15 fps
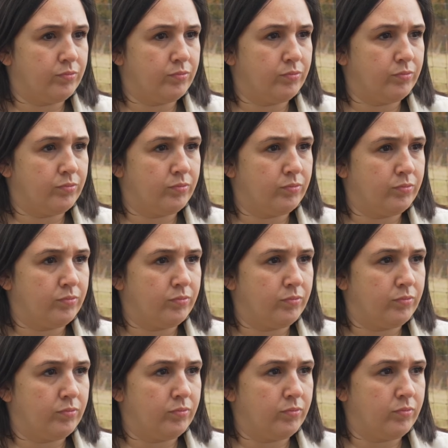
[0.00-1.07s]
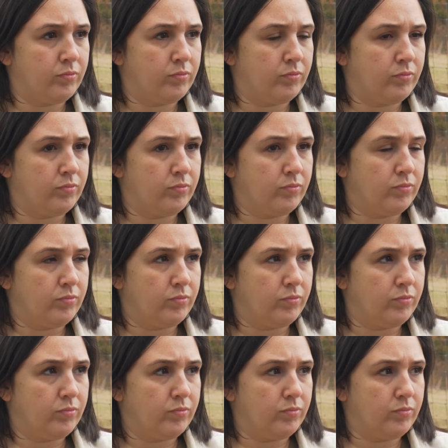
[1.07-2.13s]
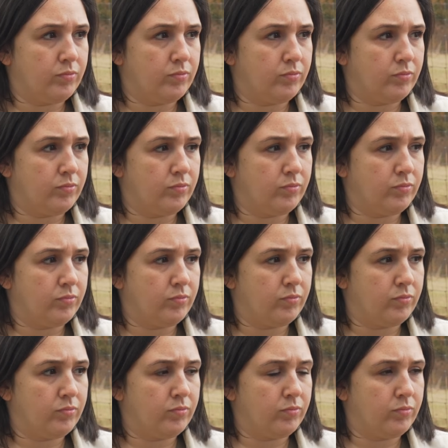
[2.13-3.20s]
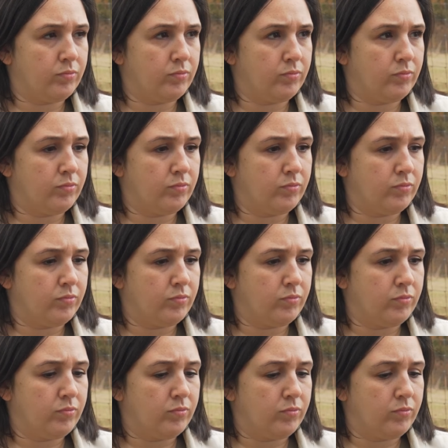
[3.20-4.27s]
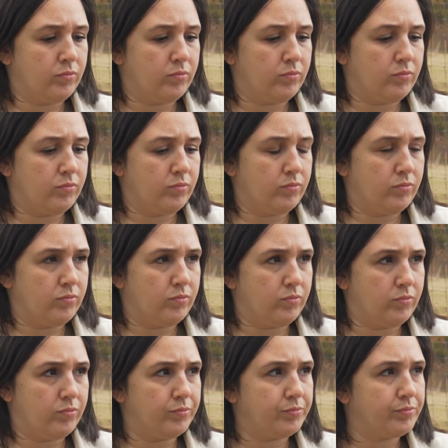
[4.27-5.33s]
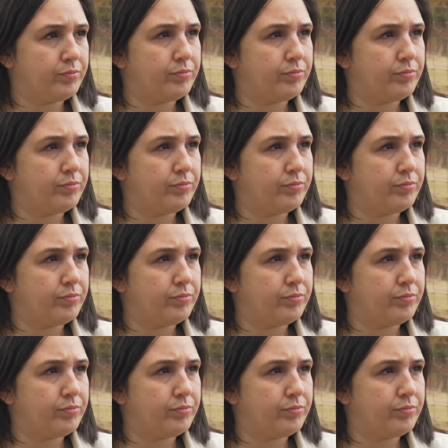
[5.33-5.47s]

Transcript: (silent)